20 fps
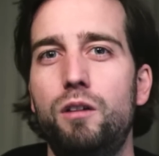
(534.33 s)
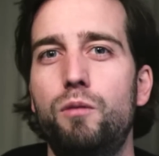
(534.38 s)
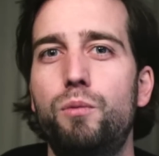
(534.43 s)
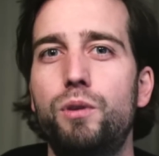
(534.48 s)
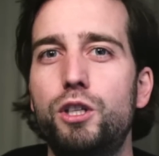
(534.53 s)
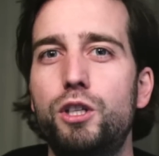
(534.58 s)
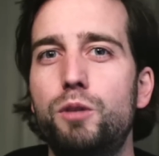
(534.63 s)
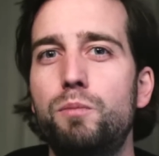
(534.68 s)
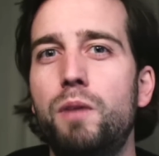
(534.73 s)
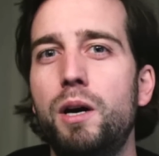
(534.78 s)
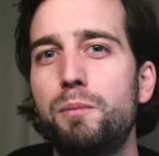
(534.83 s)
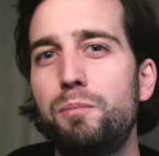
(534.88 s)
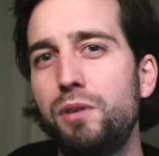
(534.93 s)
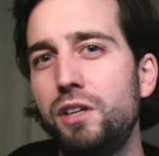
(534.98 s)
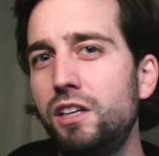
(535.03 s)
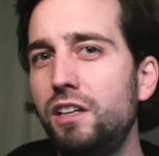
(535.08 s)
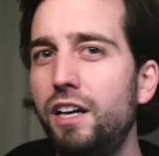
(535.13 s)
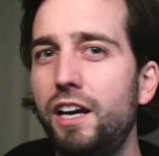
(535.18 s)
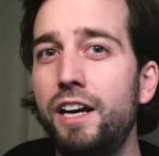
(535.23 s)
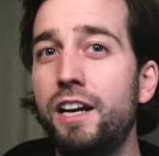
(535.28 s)
which might
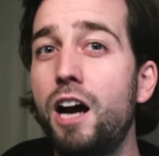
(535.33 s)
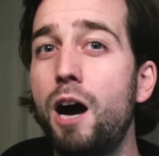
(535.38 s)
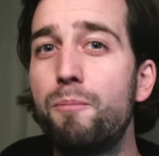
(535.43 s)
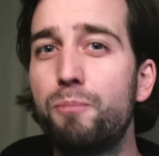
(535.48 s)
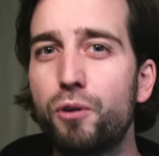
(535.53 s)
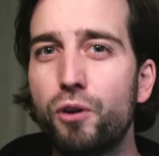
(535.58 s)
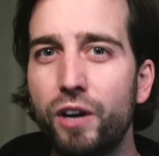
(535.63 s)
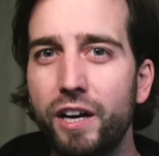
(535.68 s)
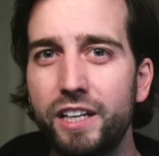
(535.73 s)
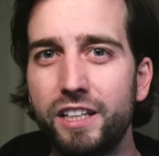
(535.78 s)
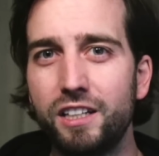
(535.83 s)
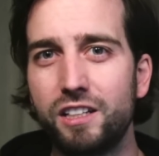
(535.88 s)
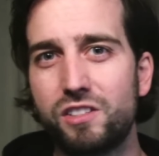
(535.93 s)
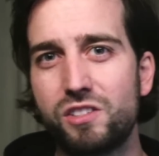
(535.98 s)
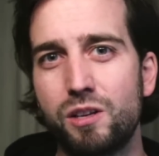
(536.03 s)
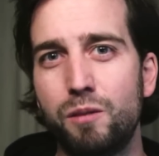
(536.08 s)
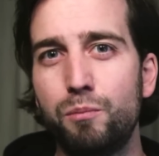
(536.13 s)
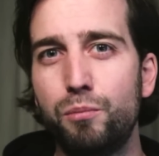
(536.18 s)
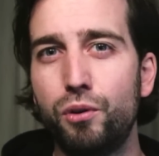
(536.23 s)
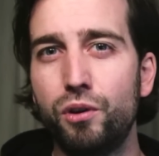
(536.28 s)
be an upgrade at
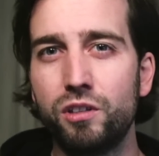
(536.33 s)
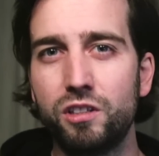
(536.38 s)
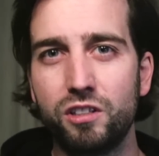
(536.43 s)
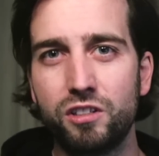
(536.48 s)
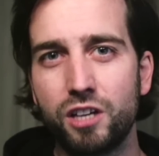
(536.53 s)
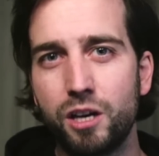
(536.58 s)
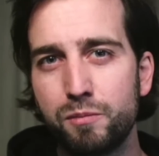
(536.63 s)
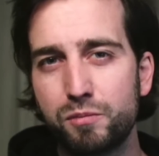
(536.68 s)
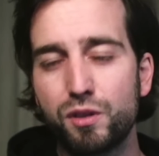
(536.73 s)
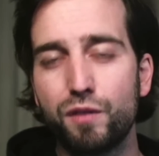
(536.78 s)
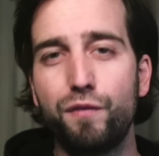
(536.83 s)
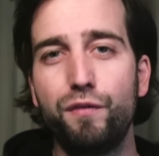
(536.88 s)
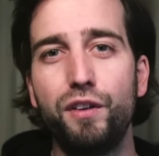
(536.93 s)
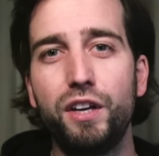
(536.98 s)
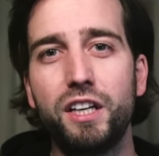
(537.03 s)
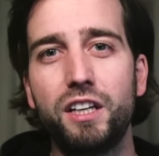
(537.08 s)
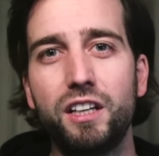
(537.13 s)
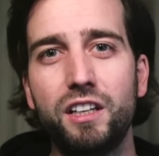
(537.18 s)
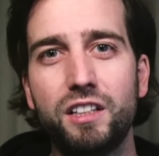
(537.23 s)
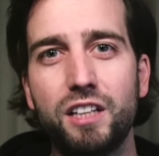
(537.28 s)
some point in time. So
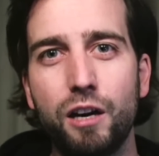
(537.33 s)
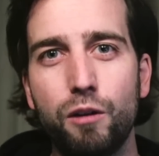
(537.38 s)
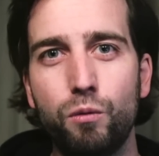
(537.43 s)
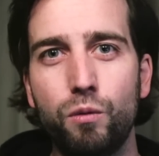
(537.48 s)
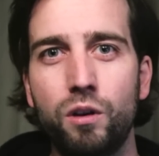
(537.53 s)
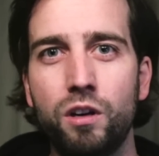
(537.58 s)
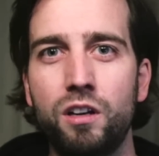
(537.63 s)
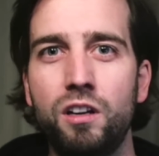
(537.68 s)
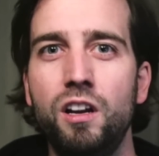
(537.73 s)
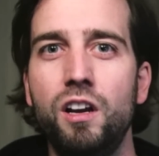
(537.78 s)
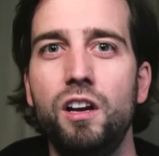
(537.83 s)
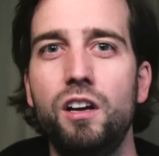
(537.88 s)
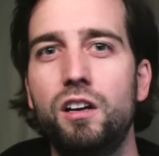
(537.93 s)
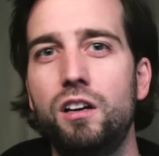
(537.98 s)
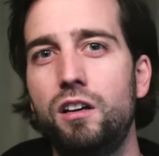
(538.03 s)
thinking that one,